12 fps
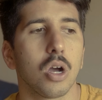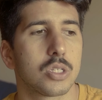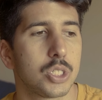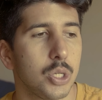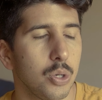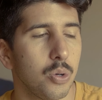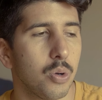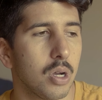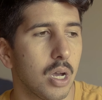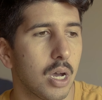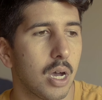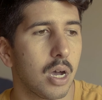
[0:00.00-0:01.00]
to
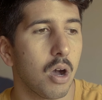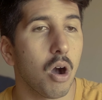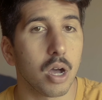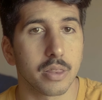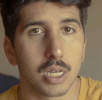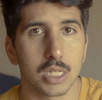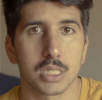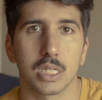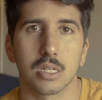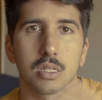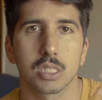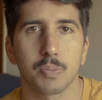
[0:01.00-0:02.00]
on this
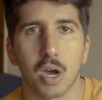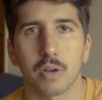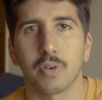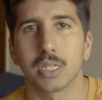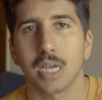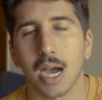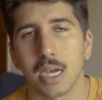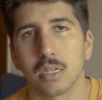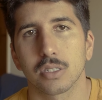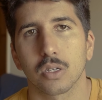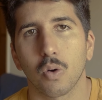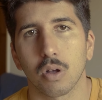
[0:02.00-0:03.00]
in Spotify's
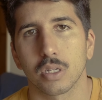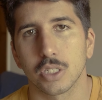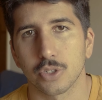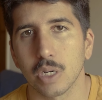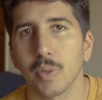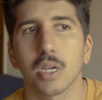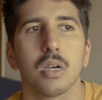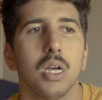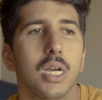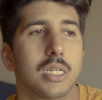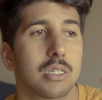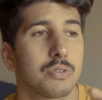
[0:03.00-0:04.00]
highest quality streaming
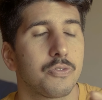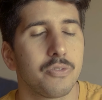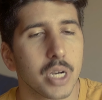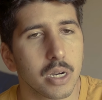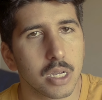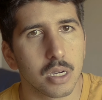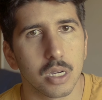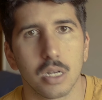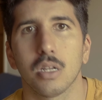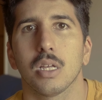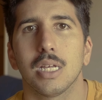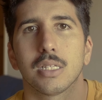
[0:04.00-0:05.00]
sounds very
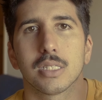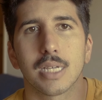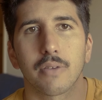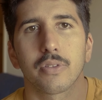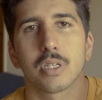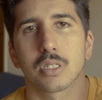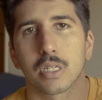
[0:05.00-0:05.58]
good. It definitely is a